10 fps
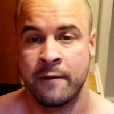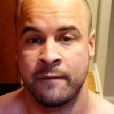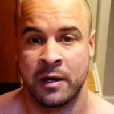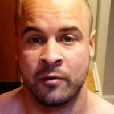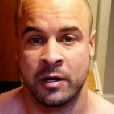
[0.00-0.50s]

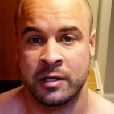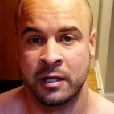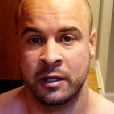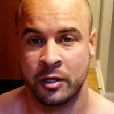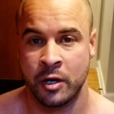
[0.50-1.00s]
favorite
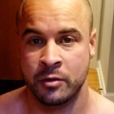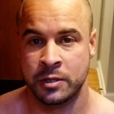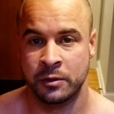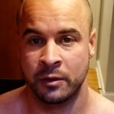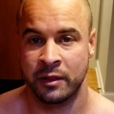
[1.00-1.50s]

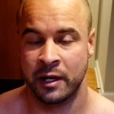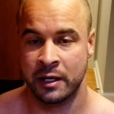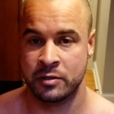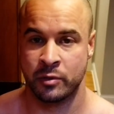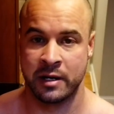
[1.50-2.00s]
go-to
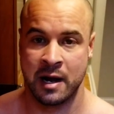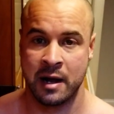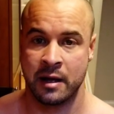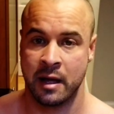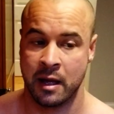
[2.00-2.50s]
things when
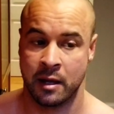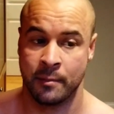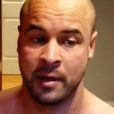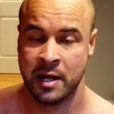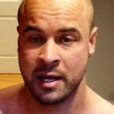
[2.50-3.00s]
I
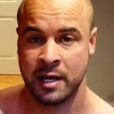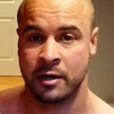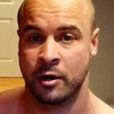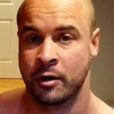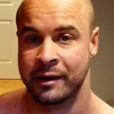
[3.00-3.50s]
am in
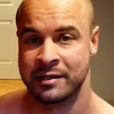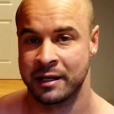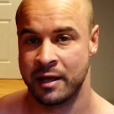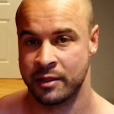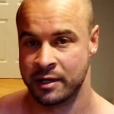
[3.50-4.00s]
a hurry to
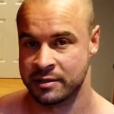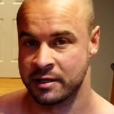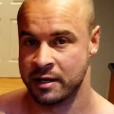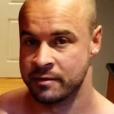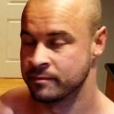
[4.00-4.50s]
get things done.